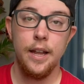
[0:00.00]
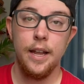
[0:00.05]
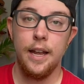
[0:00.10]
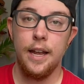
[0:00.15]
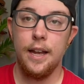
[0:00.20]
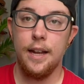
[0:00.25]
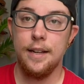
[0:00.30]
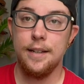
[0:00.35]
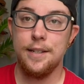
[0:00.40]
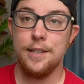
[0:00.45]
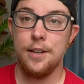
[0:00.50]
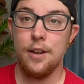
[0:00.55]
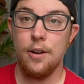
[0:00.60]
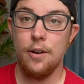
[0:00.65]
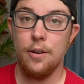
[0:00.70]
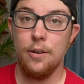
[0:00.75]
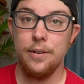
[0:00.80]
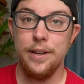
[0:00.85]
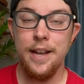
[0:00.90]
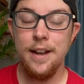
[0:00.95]
And
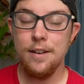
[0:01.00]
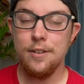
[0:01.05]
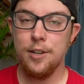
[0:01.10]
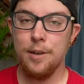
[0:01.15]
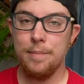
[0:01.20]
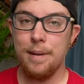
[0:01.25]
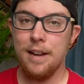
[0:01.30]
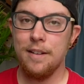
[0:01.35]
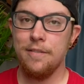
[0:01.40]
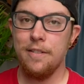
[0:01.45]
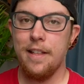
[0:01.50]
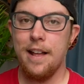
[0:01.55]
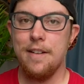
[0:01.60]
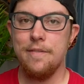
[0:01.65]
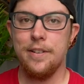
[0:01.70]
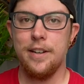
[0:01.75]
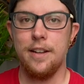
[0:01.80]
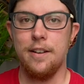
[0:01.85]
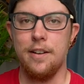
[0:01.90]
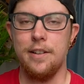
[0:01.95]
so yeah, check back for that
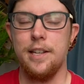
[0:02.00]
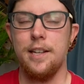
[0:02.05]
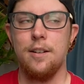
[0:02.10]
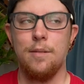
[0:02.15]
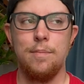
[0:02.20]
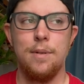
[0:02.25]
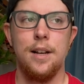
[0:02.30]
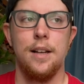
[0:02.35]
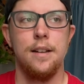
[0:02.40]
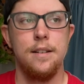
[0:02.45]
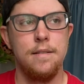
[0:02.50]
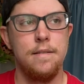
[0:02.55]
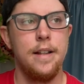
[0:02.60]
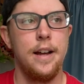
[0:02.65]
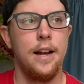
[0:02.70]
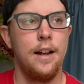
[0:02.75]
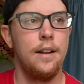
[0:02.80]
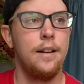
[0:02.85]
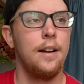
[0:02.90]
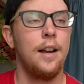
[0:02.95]
video. I think I'll probably do
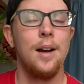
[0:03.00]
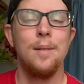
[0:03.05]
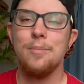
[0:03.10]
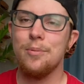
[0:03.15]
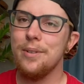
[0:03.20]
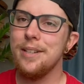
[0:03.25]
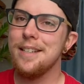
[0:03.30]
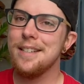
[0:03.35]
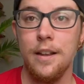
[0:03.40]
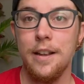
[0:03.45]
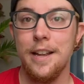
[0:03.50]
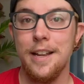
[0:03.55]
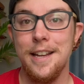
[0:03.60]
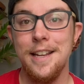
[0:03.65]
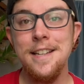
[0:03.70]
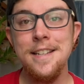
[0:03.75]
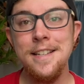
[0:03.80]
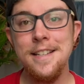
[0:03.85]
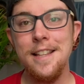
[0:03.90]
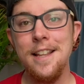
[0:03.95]
that in a couple weeks.
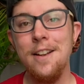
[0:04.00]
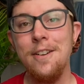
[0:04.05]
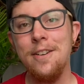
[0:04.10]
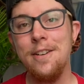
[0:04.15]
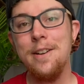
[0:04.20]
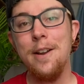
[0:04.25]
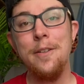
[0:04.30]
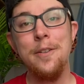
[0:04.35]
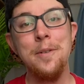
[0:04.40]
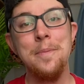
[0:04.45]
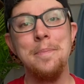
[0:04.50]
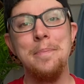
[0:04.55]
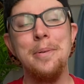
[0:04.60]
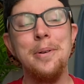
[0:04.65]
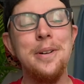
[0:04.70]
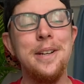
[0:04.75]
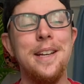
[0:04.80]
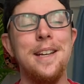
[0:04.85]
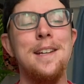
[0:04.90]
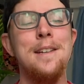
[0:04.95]
Is there another
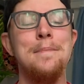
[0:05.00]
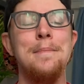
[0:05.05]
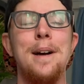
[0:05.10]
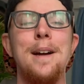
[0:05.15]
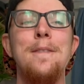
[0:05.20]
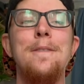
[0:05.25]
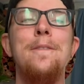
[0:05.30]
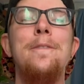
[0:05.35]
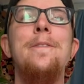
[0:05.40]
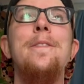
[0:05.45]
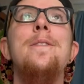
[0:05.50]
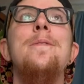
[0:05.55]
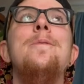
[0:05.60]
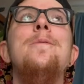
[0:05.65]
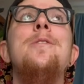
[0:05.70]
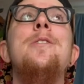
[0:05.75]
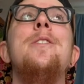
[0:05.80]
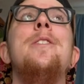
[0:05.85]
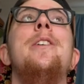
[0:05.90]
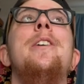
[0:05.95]
book in my
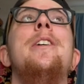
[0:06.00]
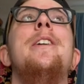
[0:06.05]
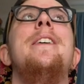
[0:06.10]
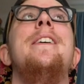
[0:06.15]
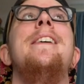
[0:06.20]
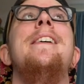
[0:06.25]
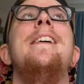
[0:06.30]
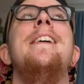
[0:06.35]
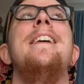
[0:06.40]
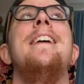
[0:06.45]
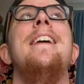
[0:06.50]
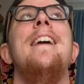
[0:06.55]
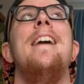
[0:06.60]
future?